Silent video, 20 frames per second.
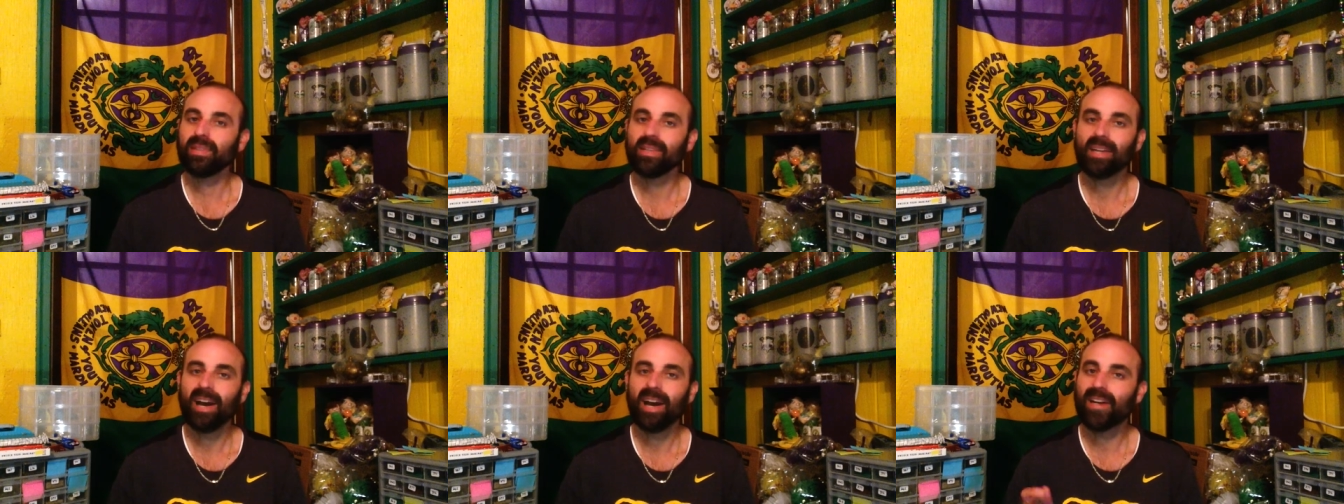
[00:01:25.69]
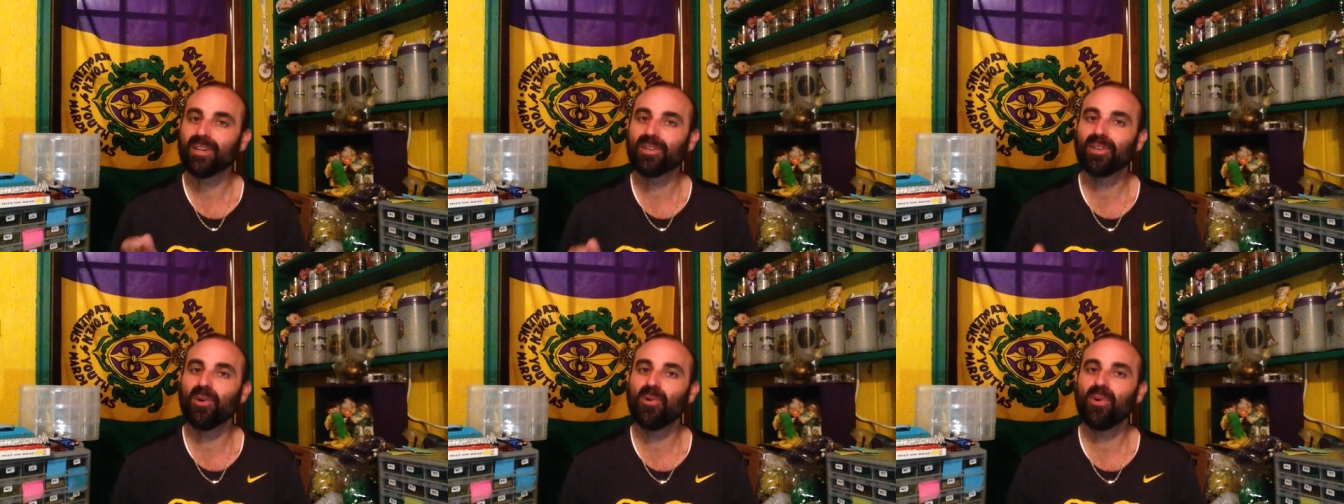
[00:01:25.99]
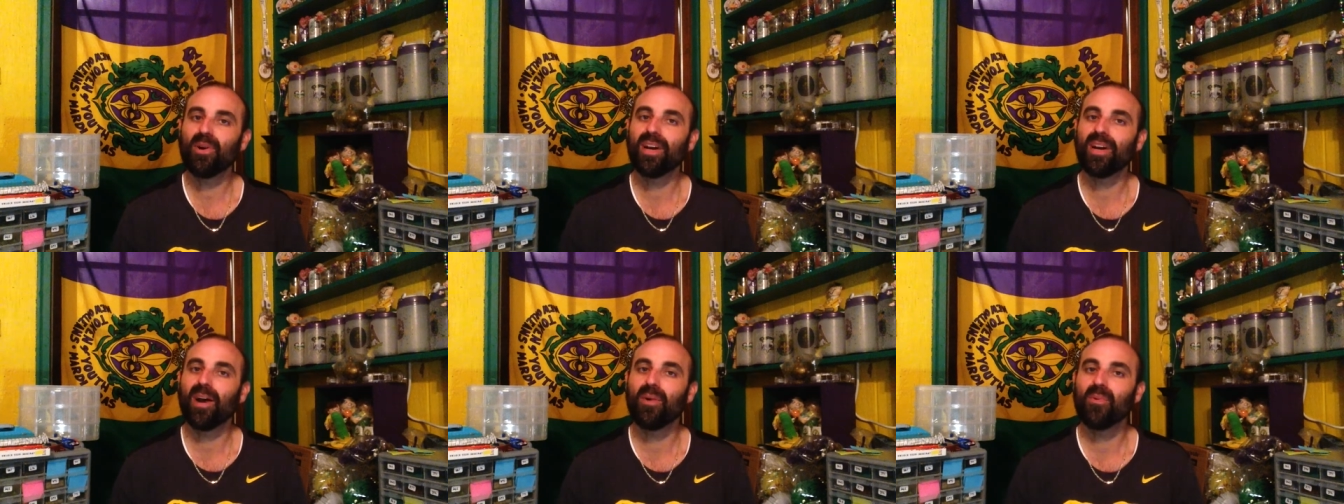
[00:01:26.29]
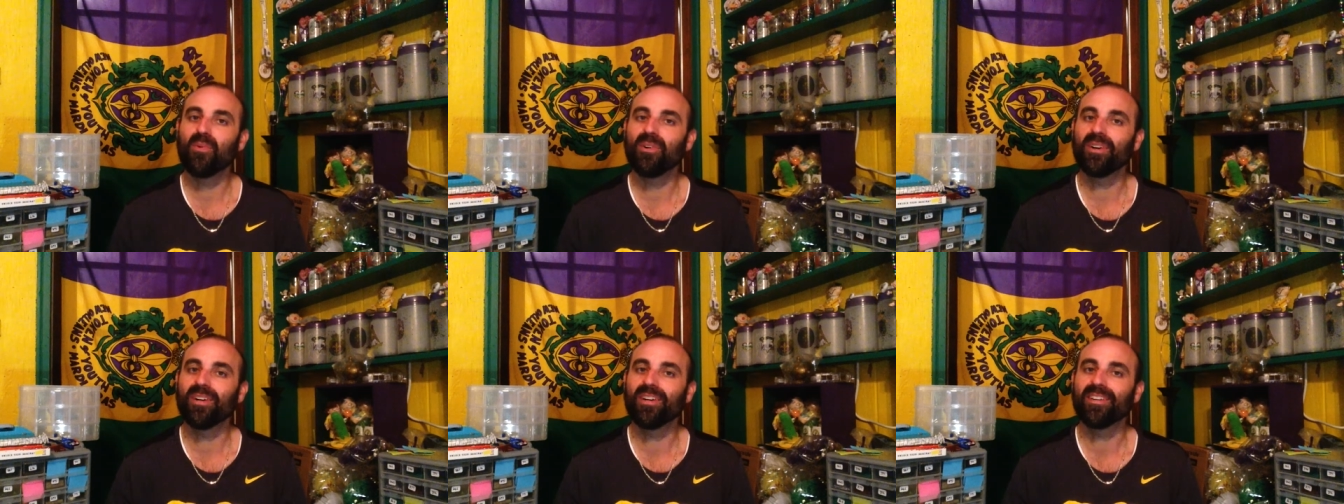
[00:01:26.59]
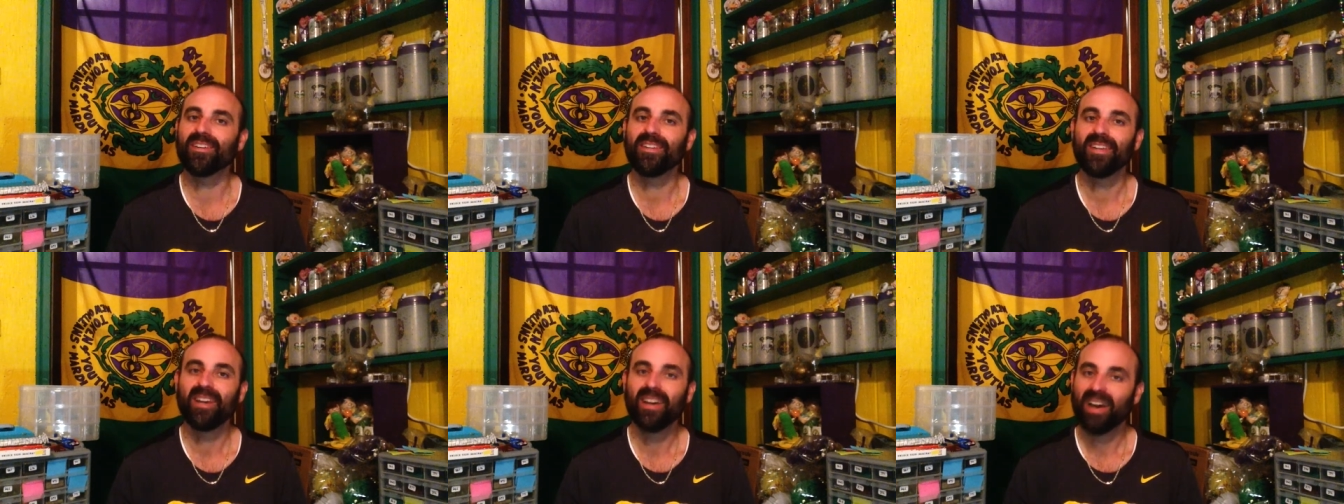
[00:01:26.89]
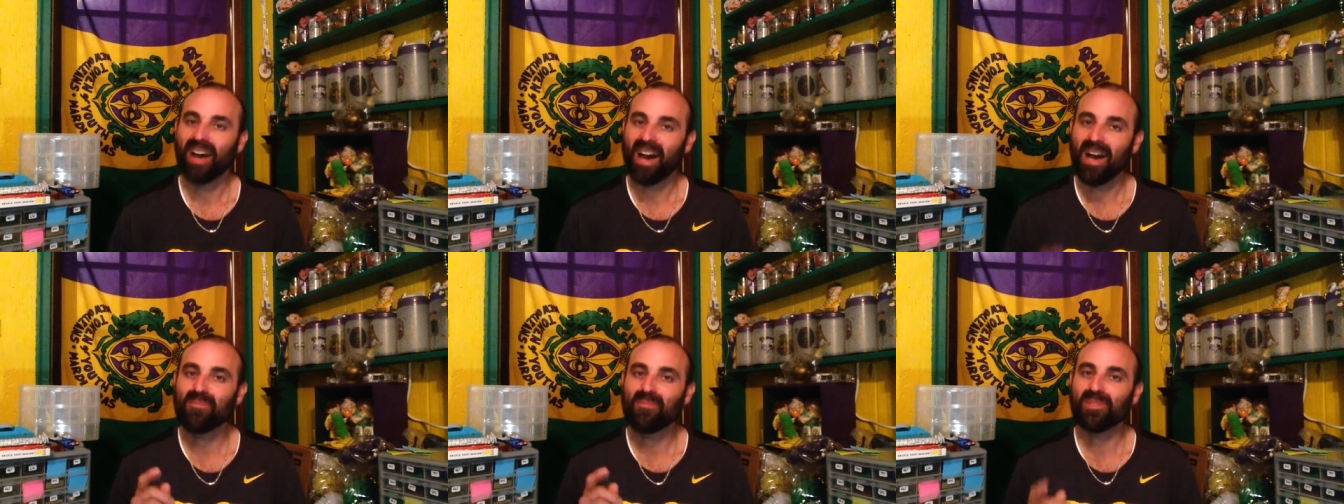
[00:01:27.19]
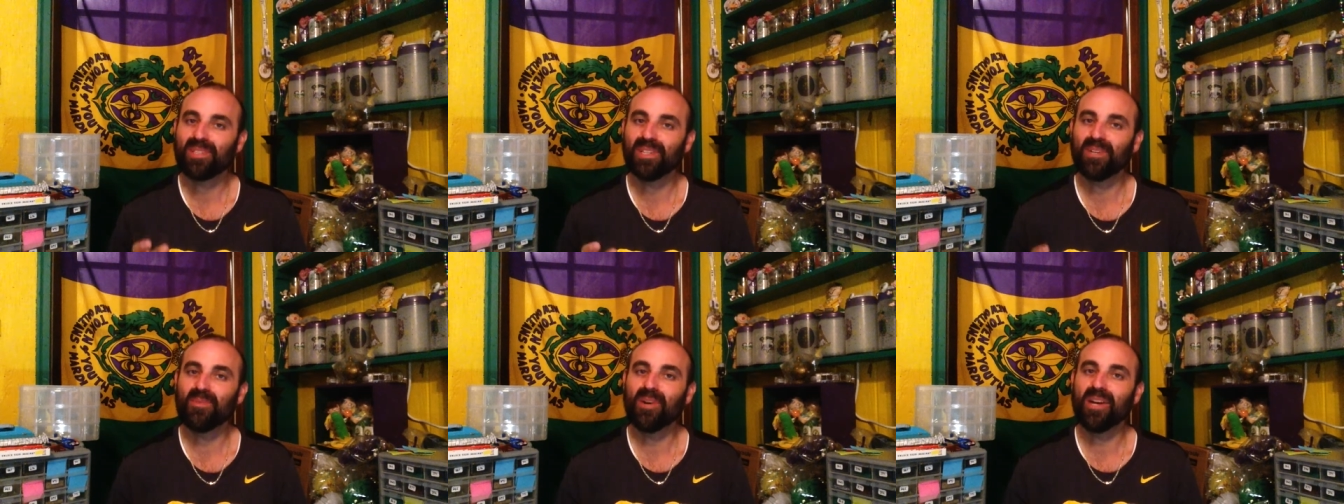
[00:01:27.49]
I don't know what I won. I'm
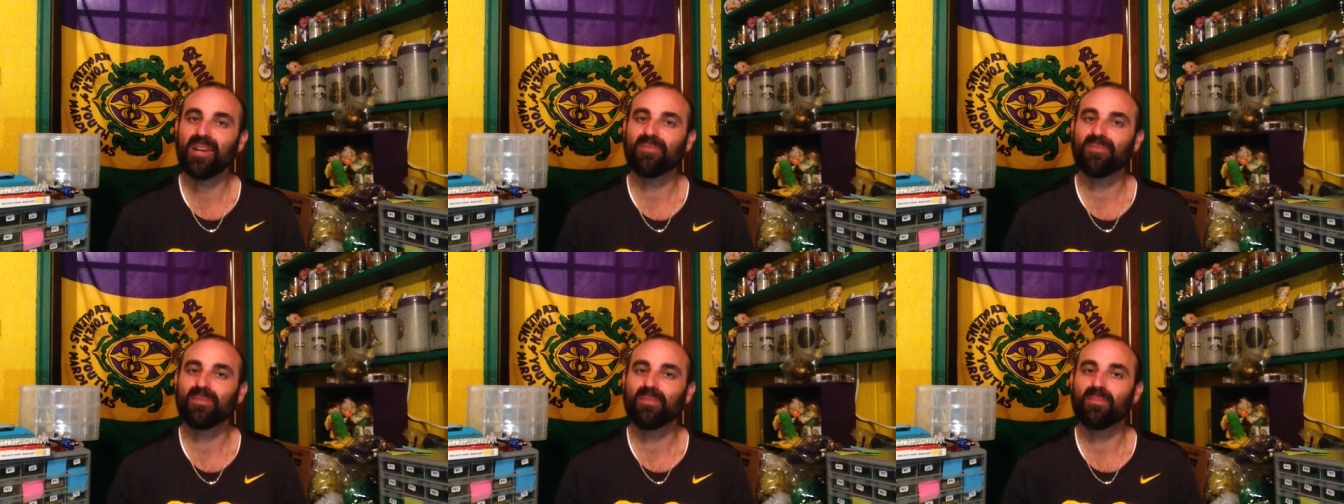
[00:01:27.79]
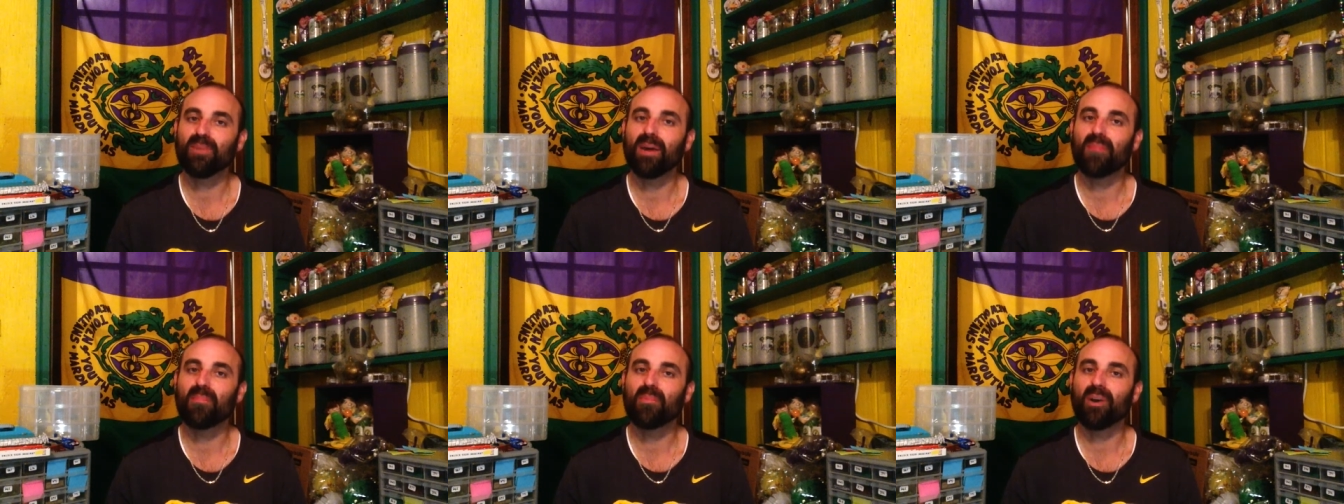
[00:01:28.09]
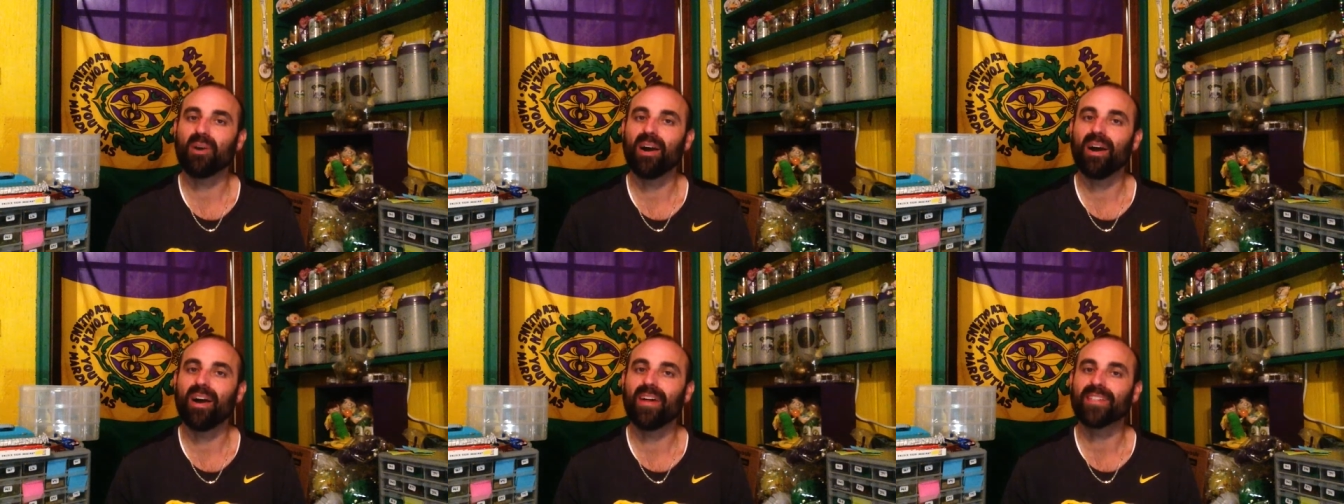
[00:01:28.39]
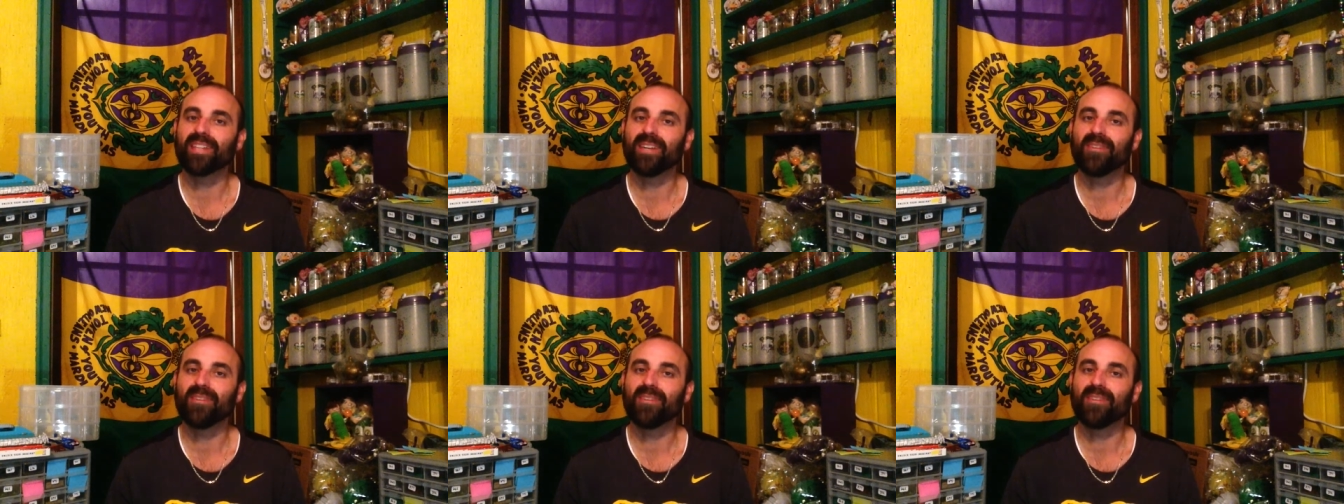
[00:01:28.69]
still waiting for my prize.